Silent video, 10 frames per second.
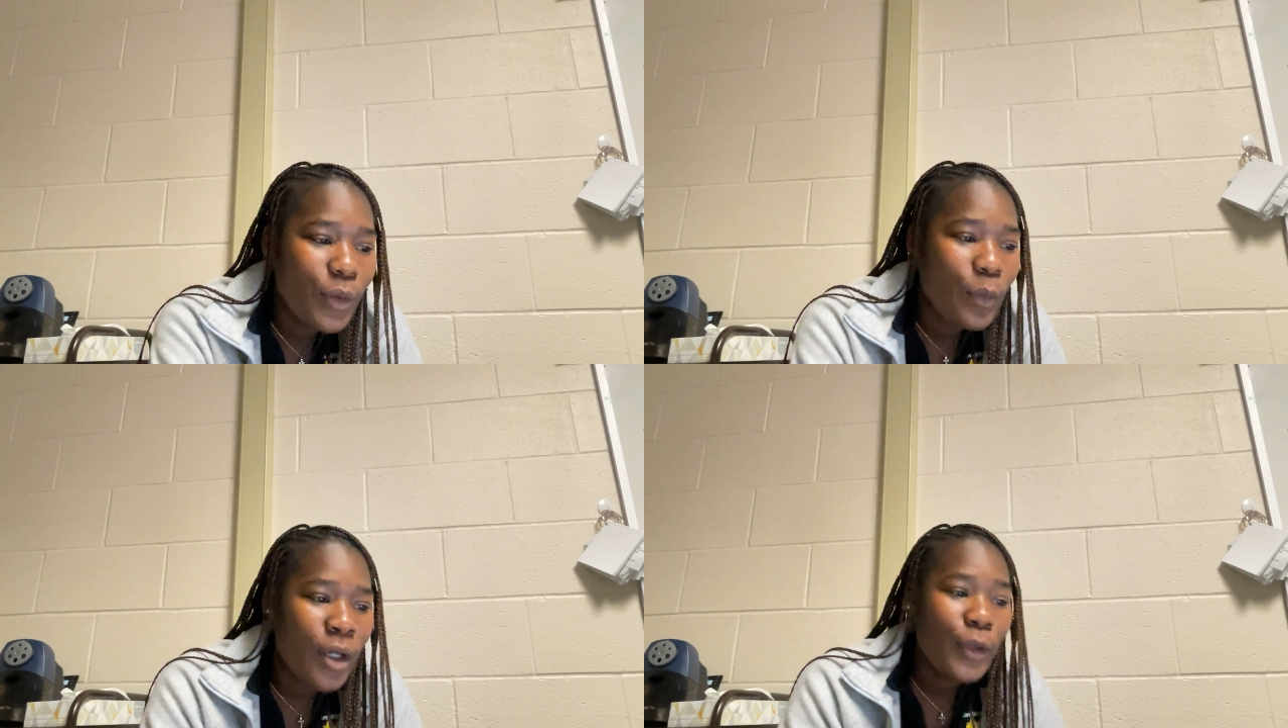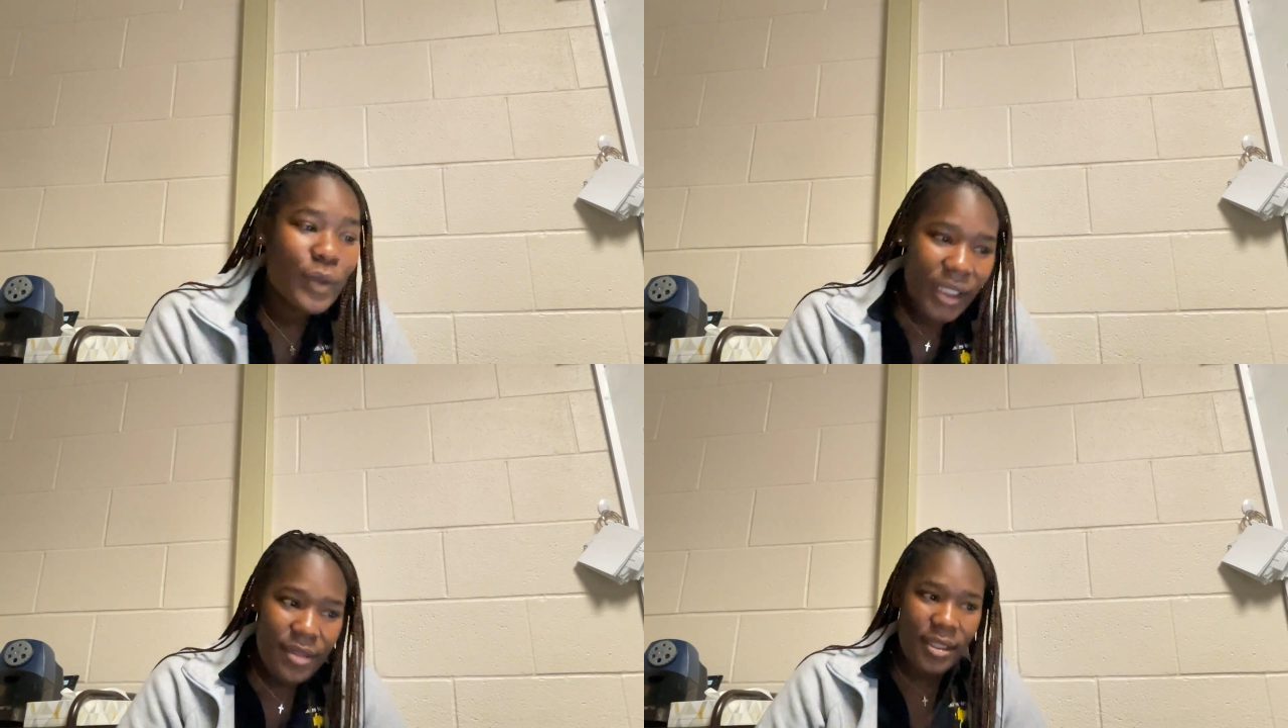One who
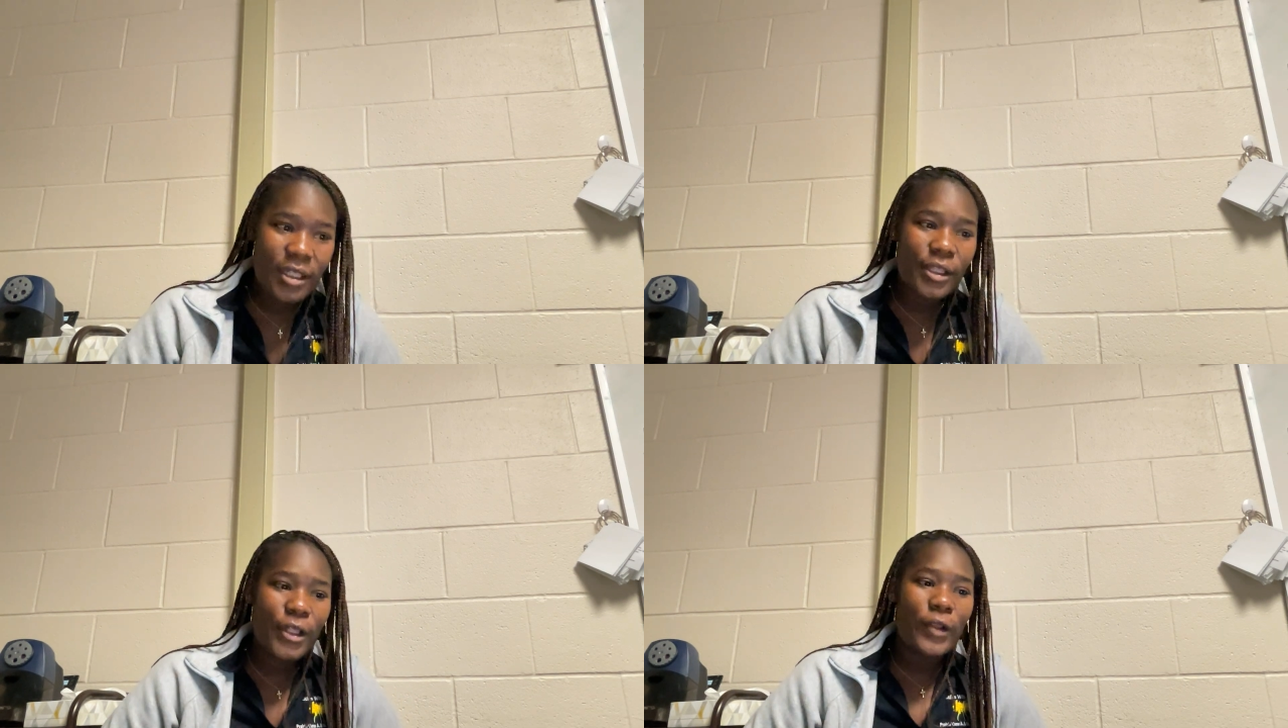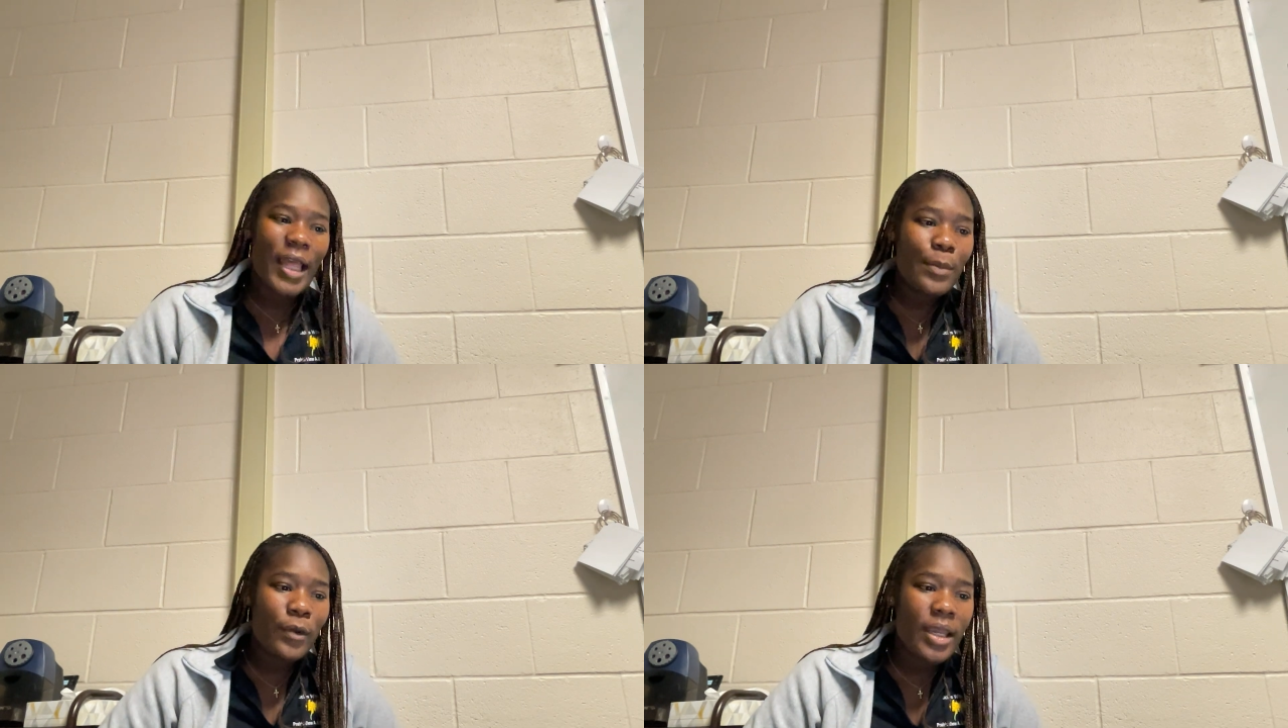listens,
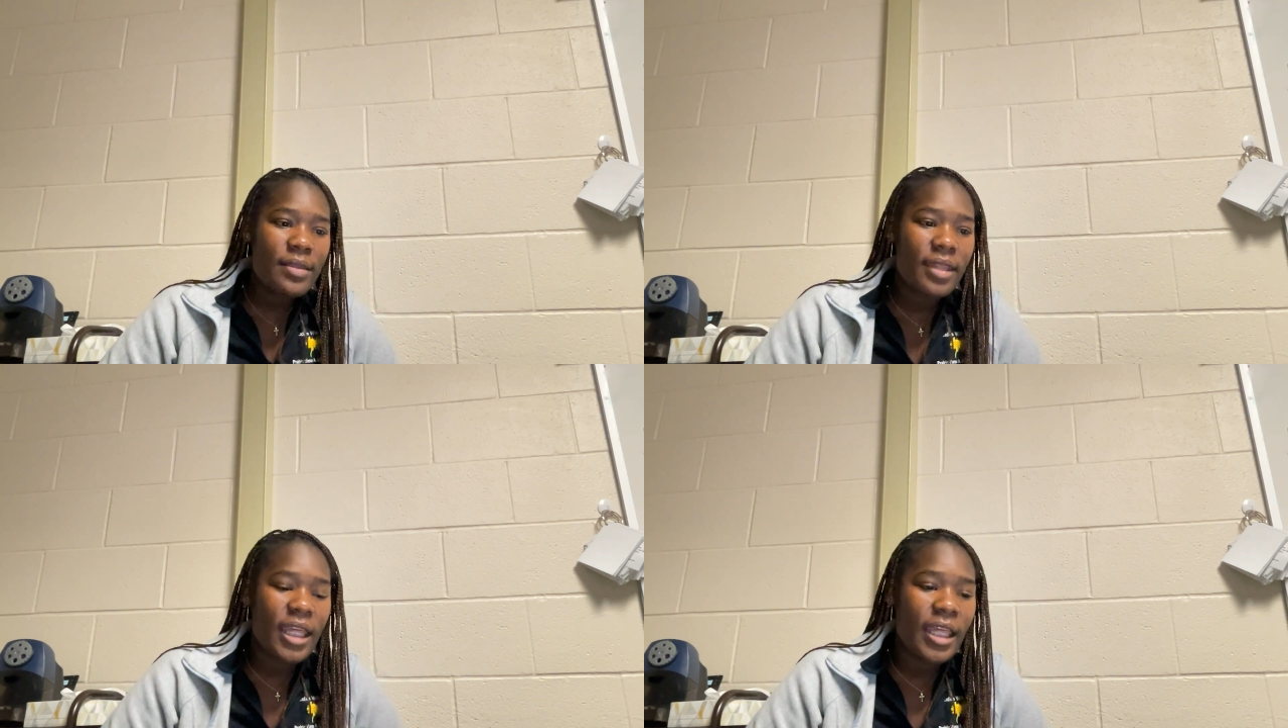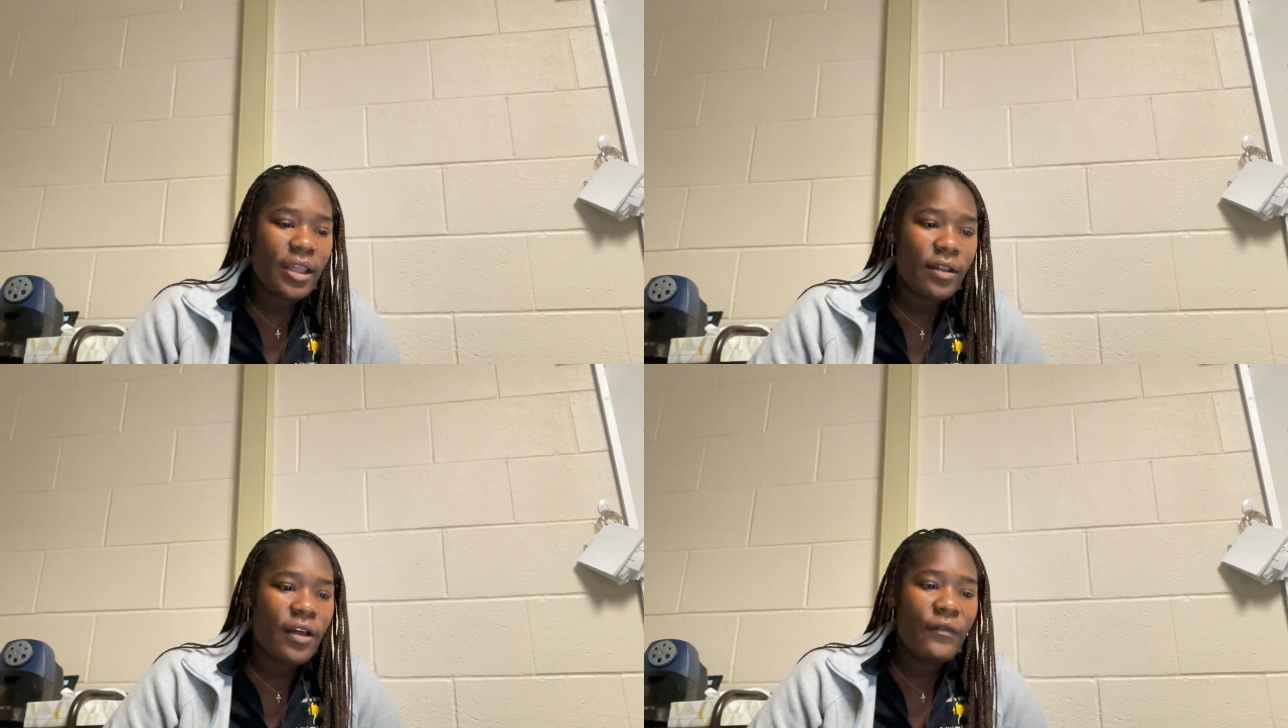collaborates,
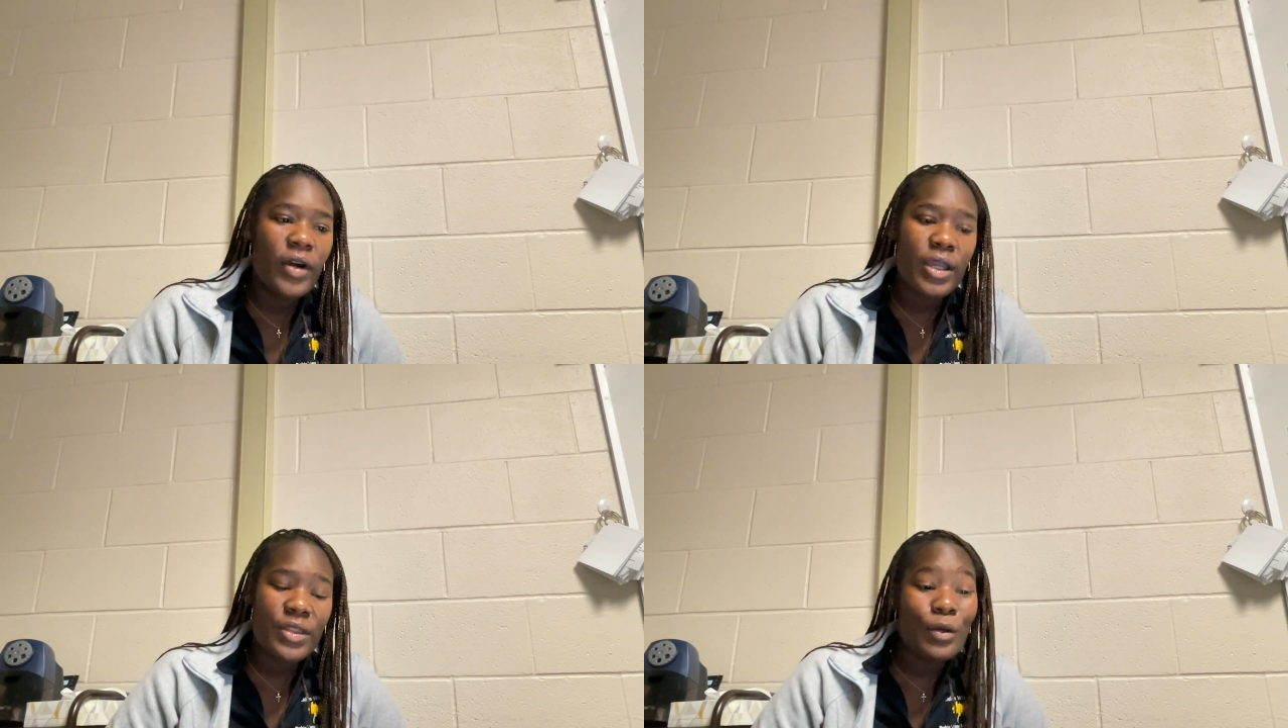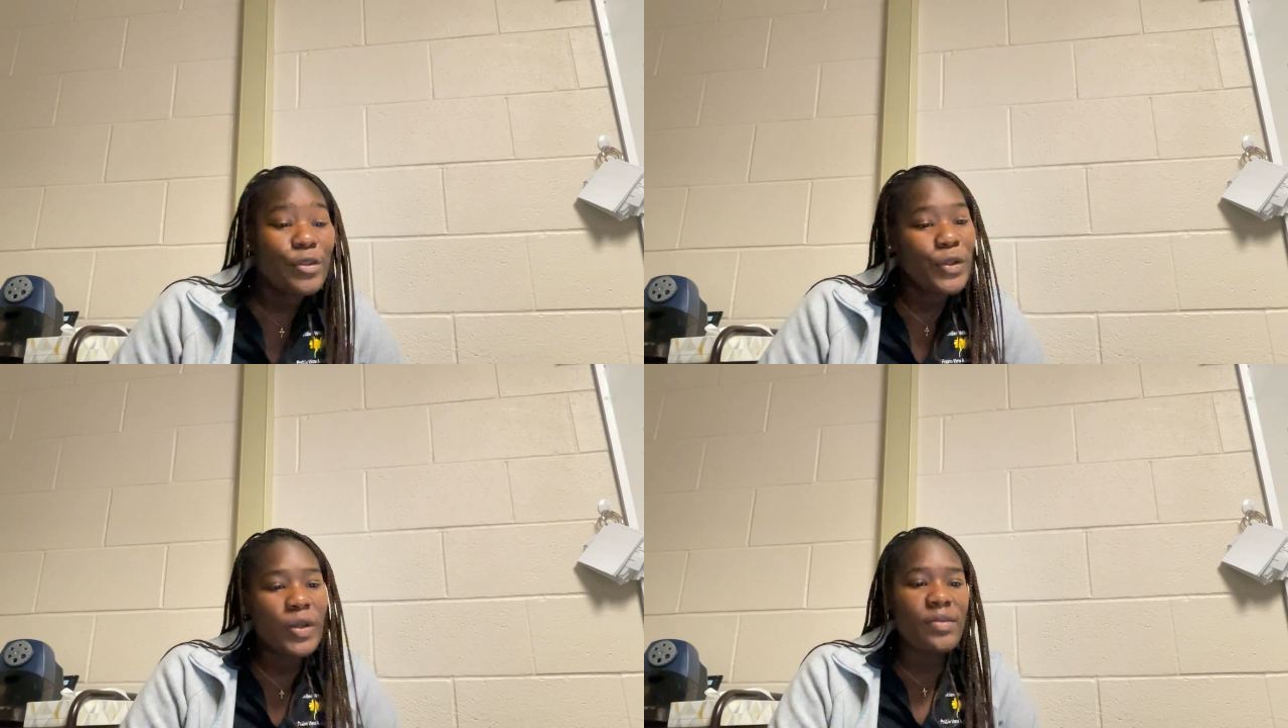and focuses on
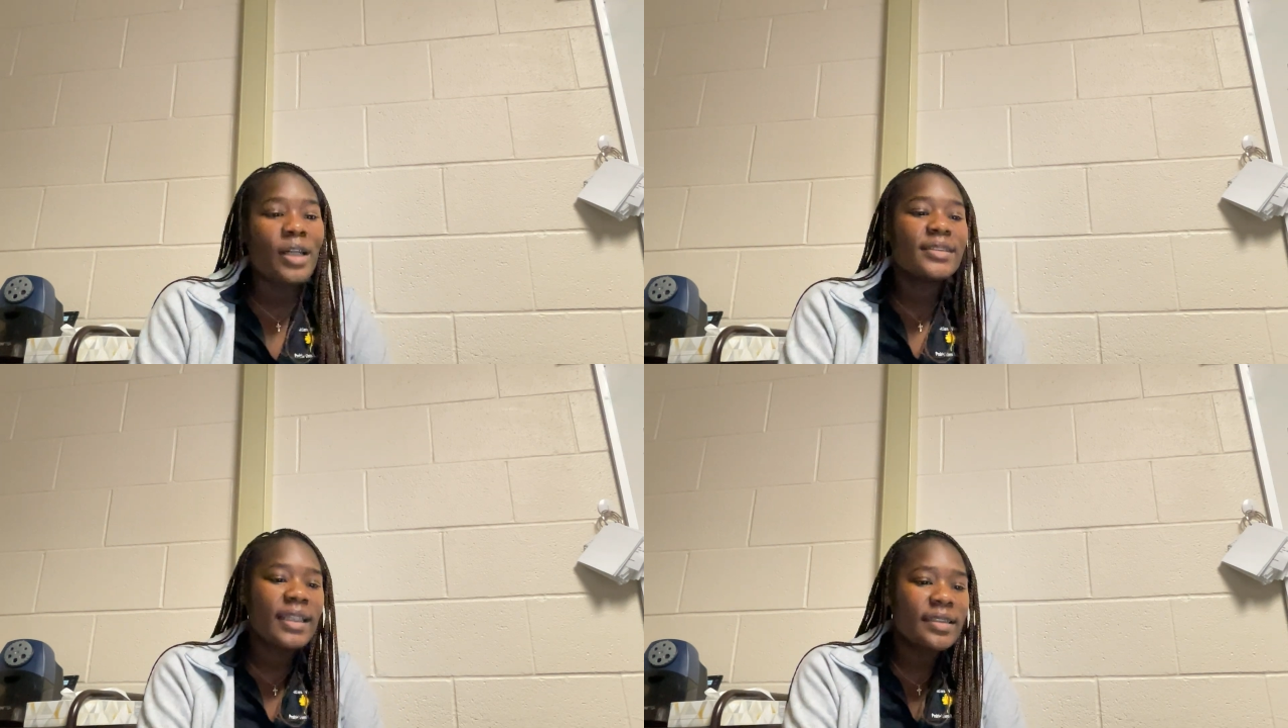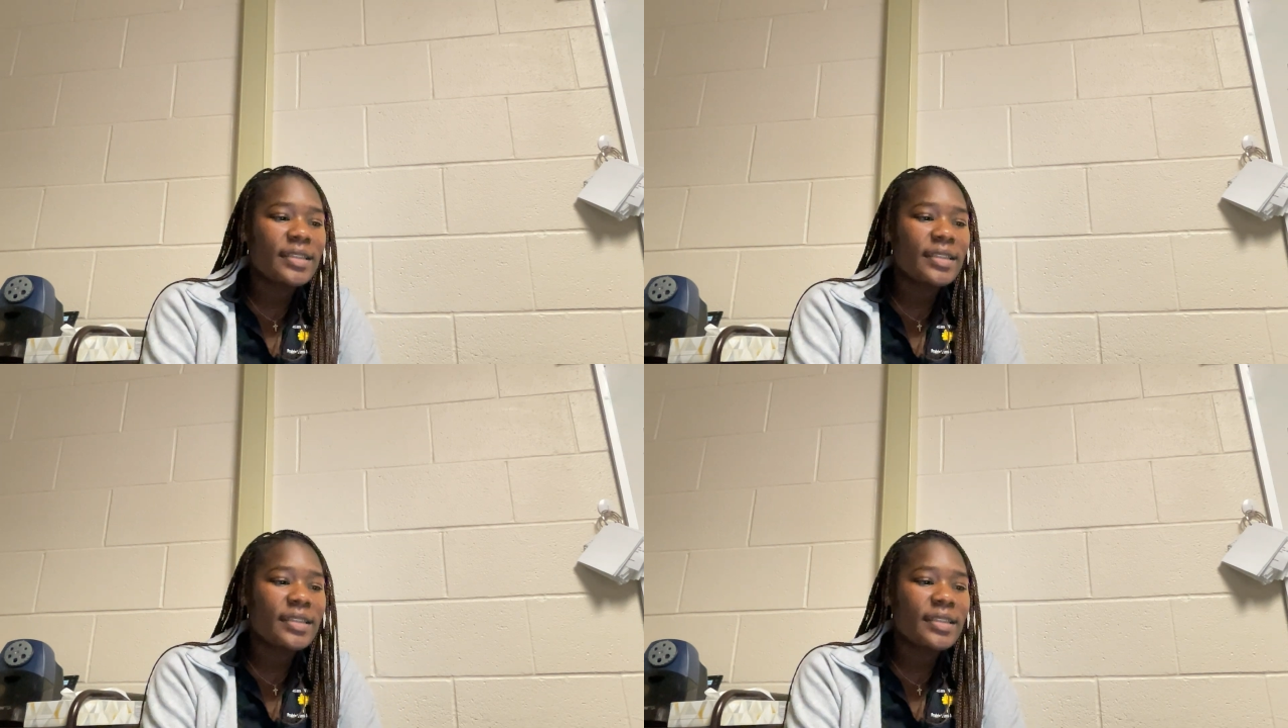student success.